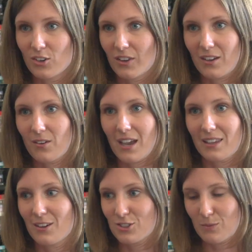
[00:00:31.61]
you're like,
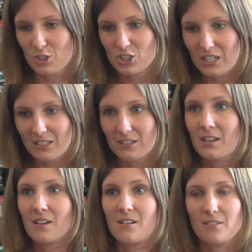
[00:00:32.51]
okay, there's the
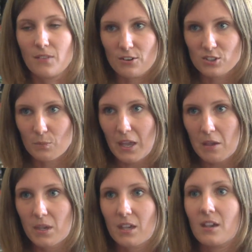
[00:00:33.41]
machine, there's the
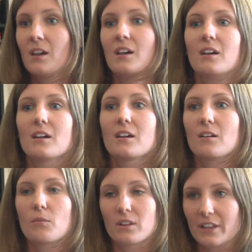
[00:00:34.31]
baby.
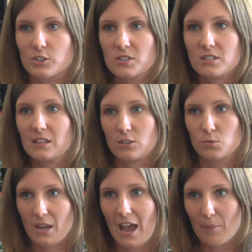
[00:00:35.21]
With electricity, this
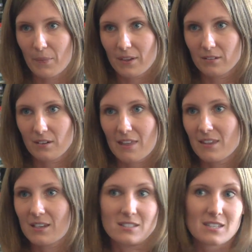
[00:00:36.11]
would happen. And
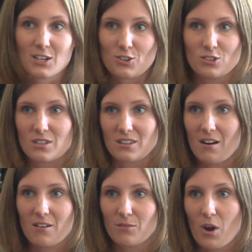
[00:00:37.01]
then instead you just sit
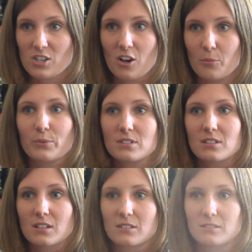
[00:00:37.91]
there and watch
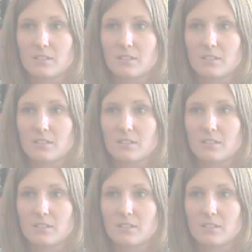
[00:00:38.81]
helplessly.